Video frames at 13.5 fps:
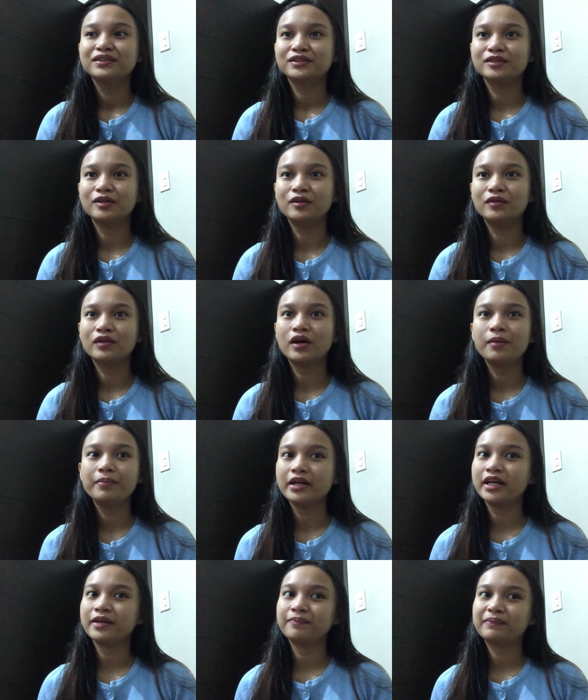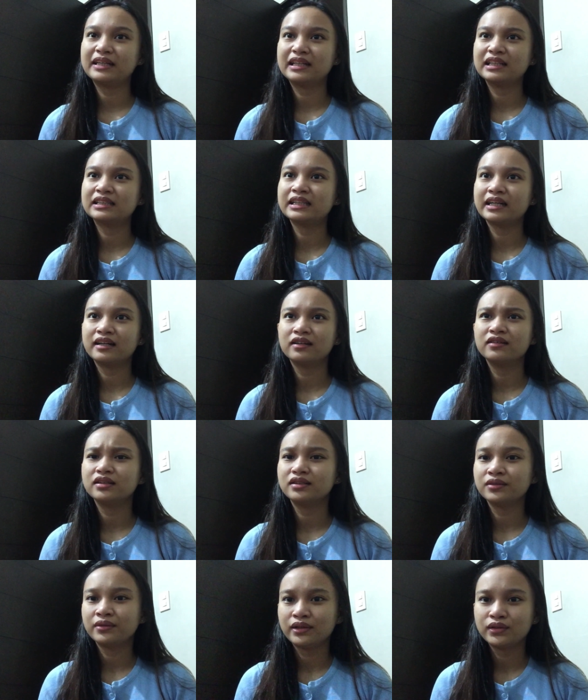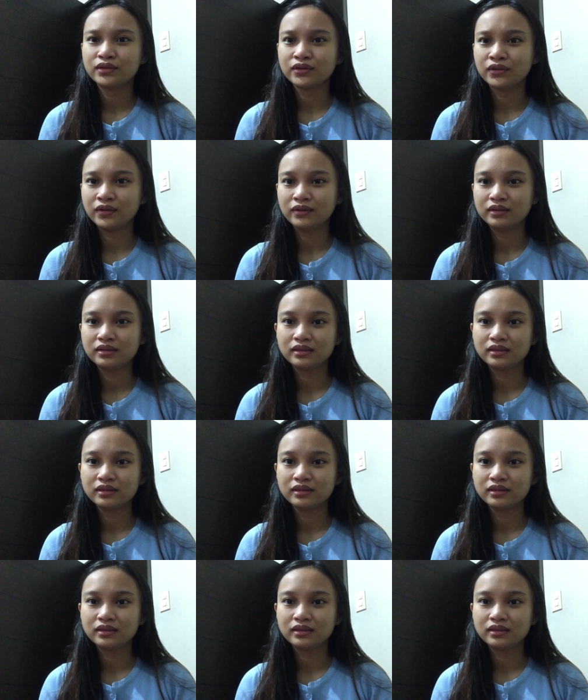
So cupping and pinning is like a graduation